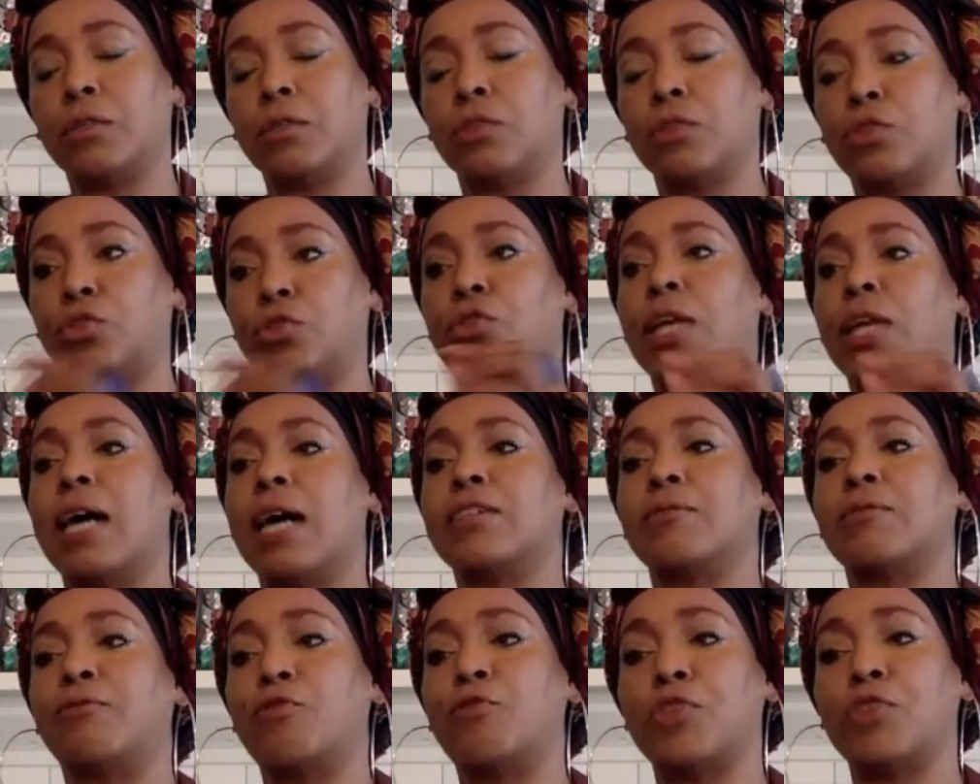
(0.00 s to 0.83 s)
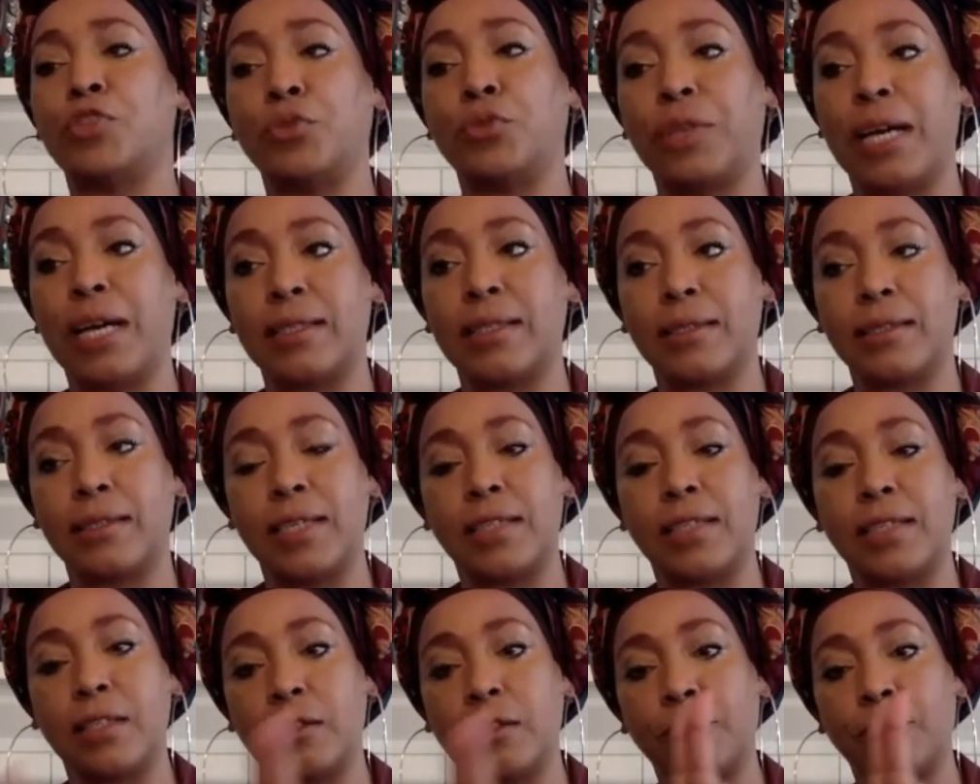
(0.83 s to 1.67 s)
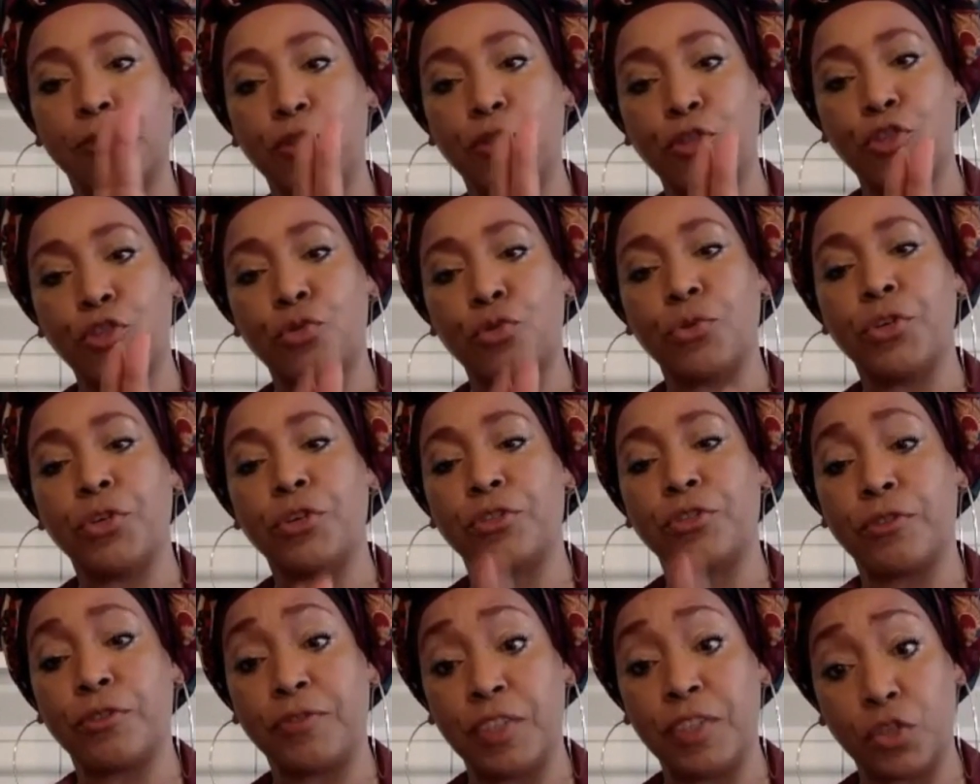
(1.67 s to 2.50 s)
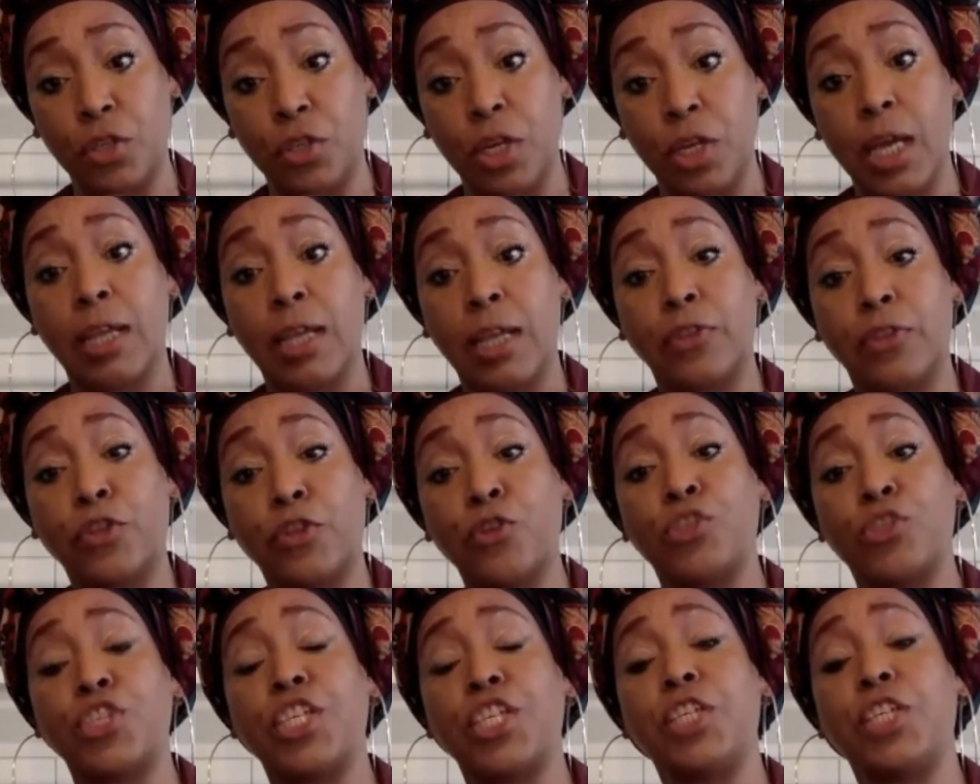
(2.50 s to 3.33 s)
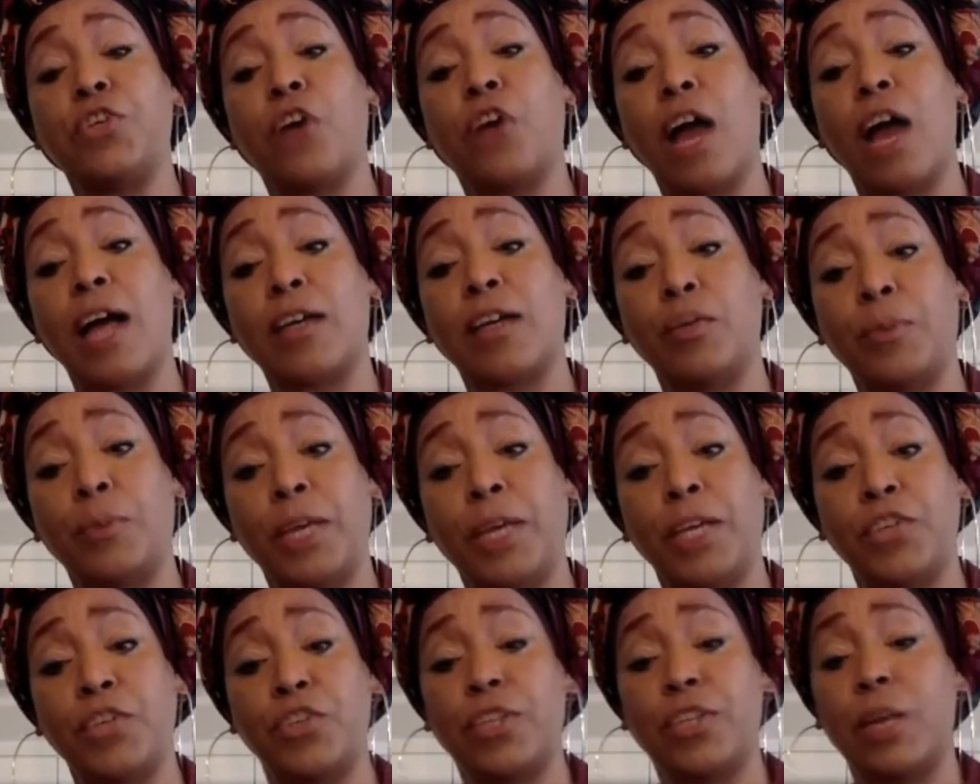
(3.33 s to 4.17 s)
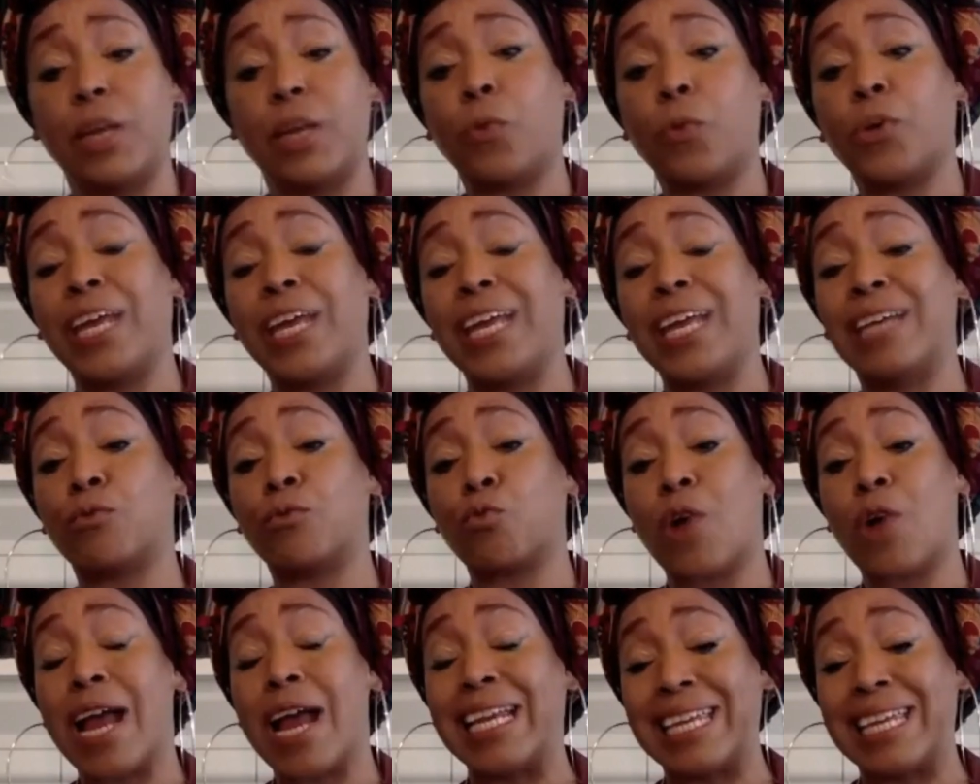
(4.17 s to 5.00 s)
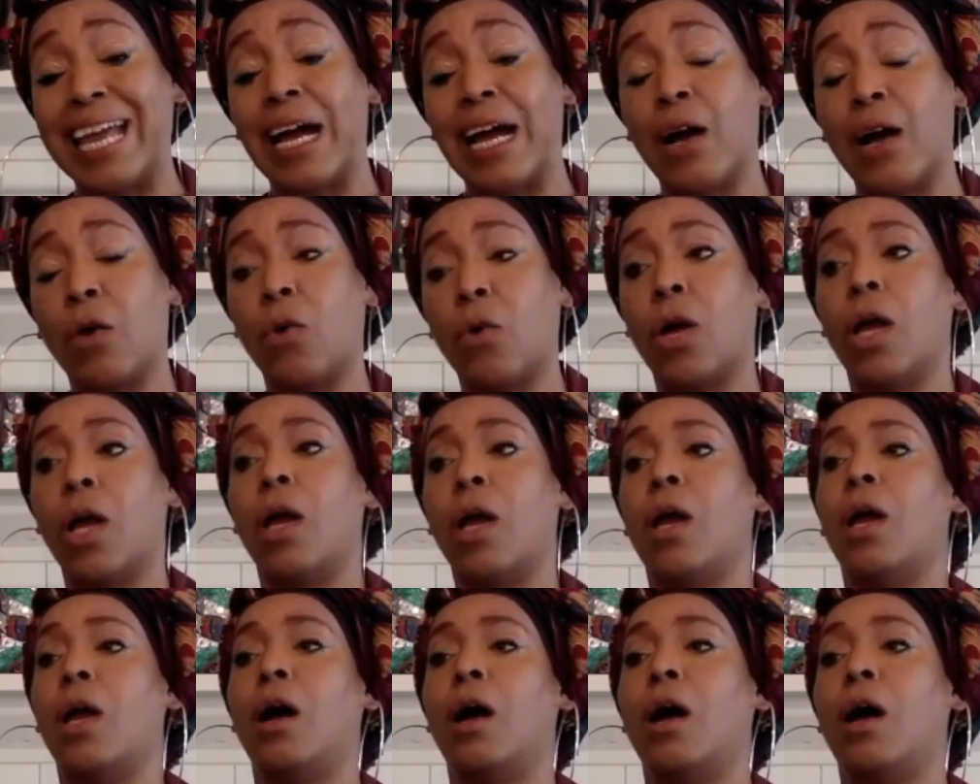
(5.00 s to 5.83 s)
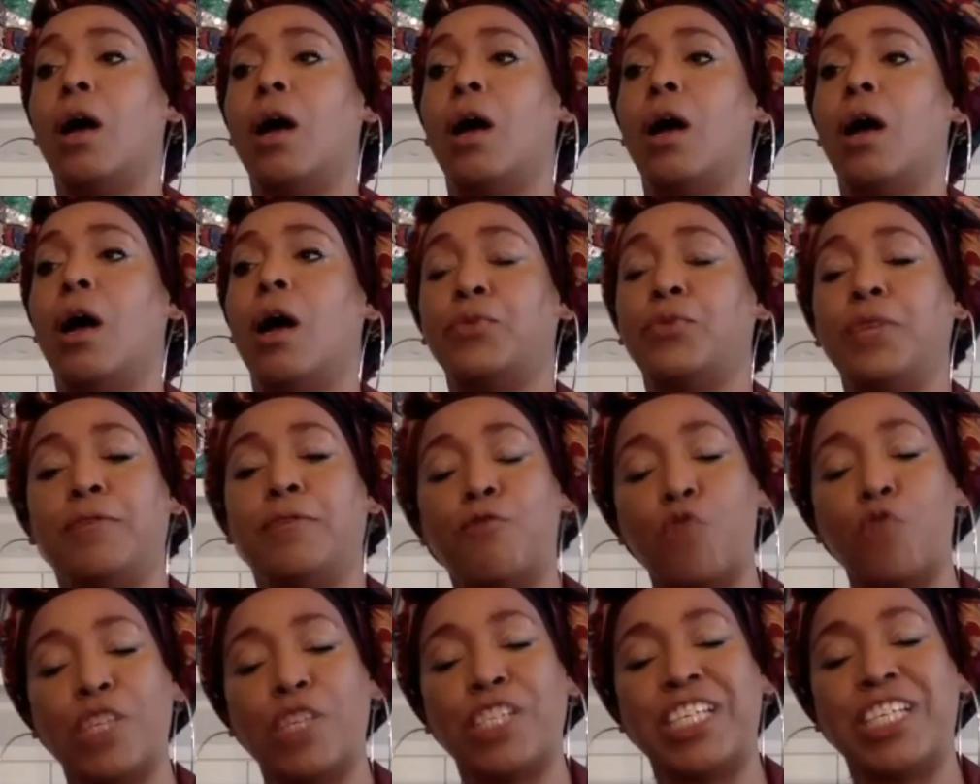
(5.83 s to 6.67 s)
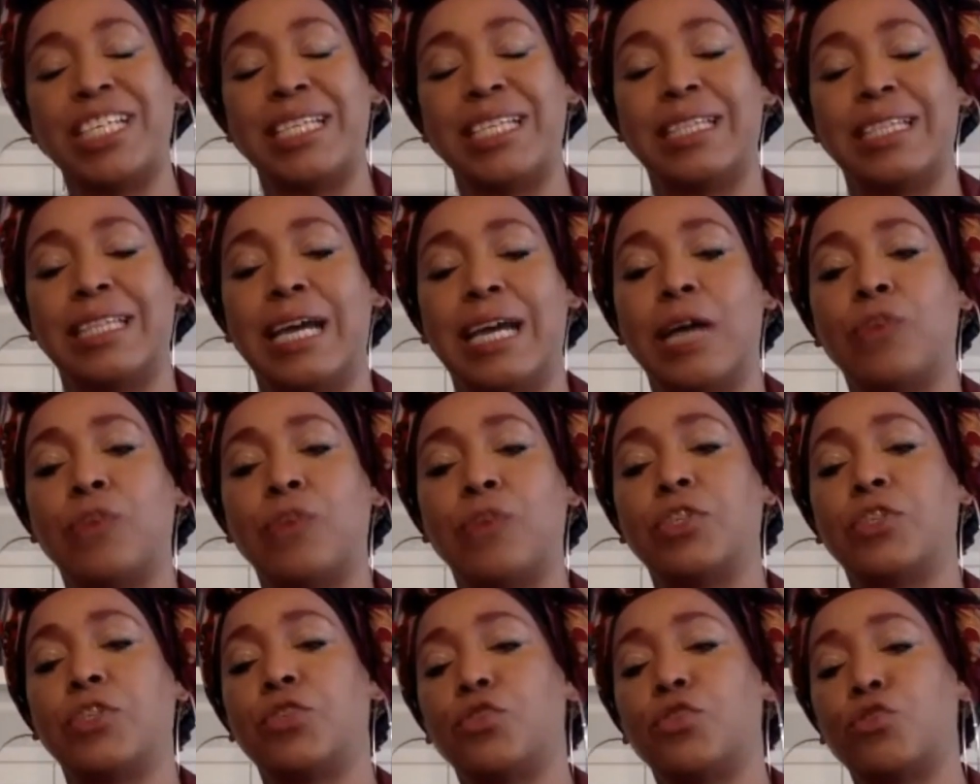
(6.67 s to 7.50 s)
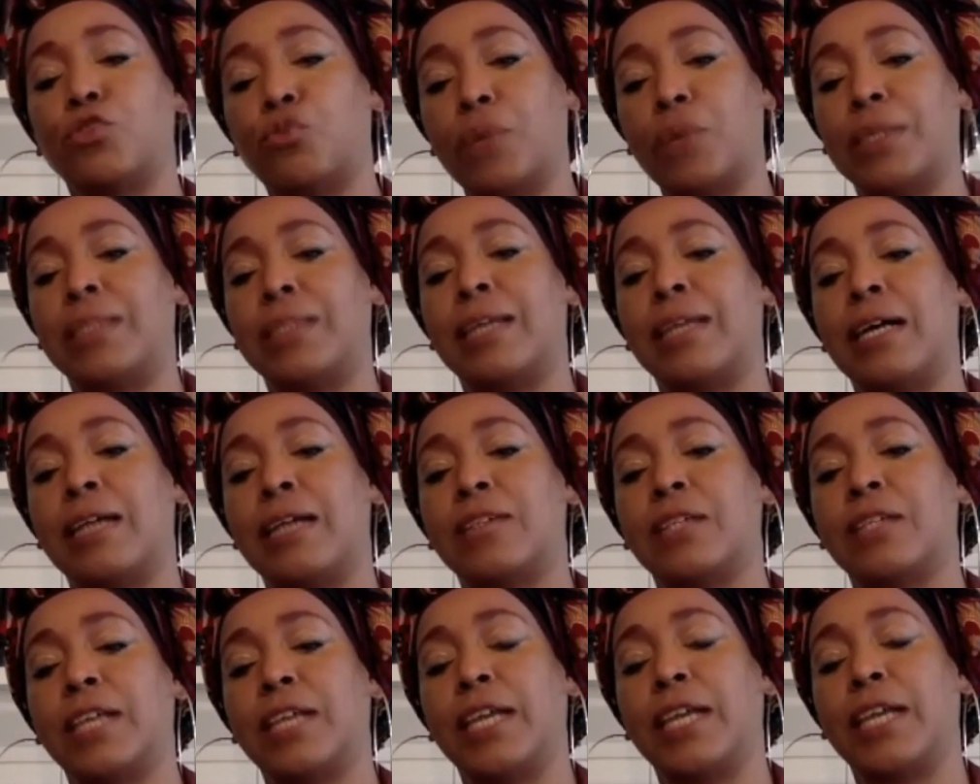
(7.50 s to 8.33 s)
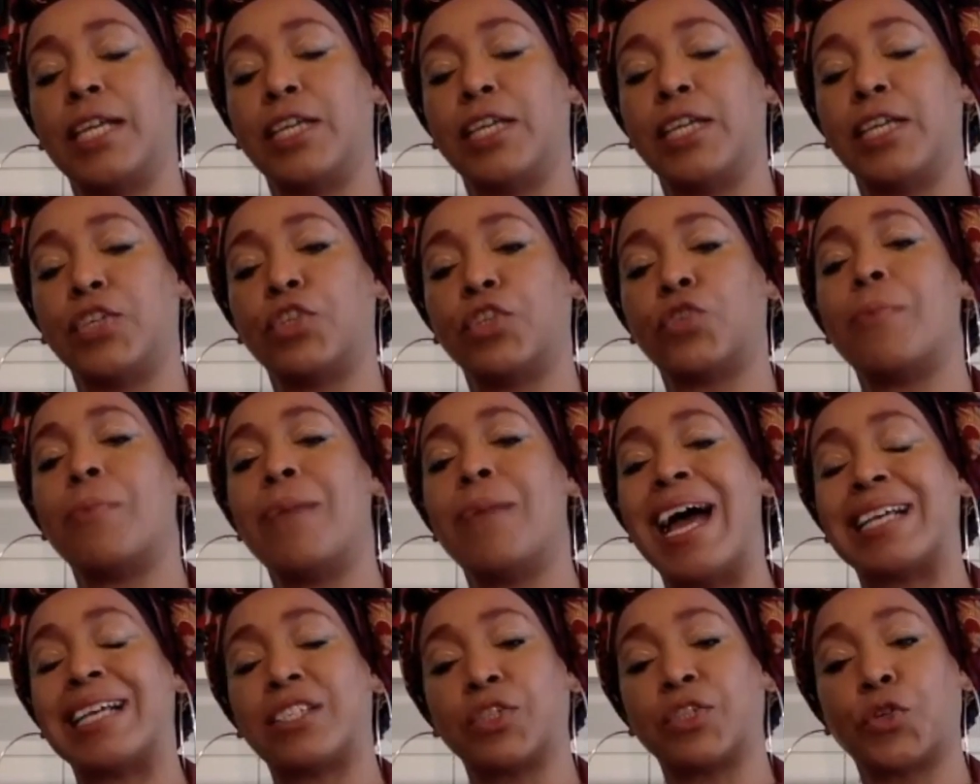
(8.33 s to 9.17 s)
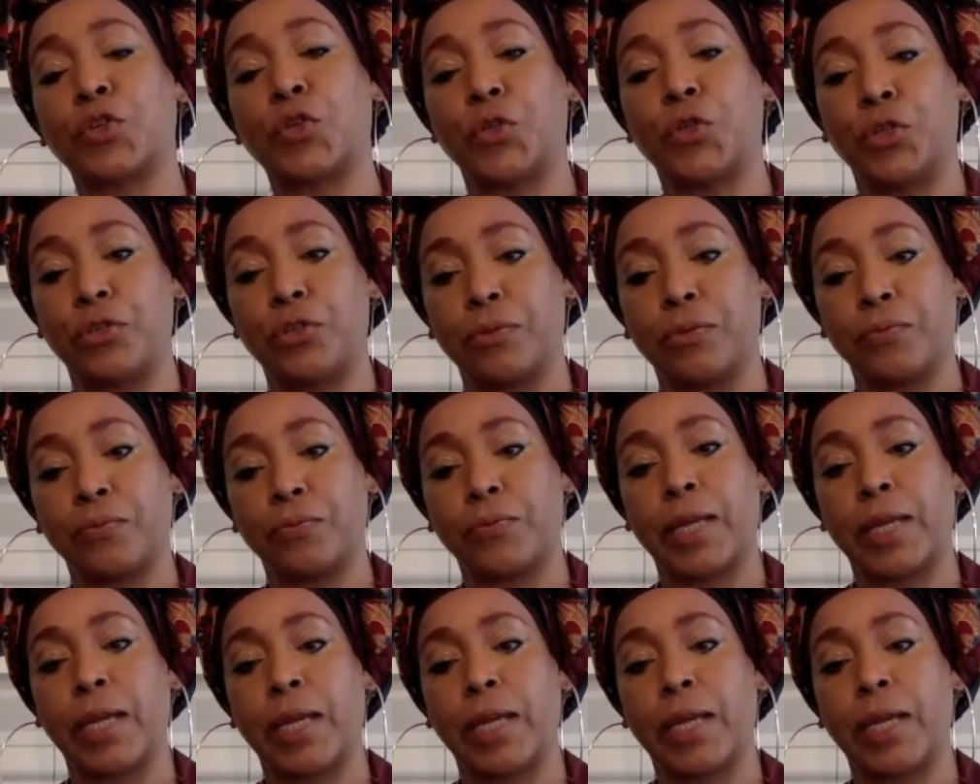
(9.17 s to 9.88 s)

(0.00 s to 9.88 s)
2004 and 2006, in the first 2 years of this 13-year occupation that we're in right now, between 14,000 to 20,000 Haitians were massacred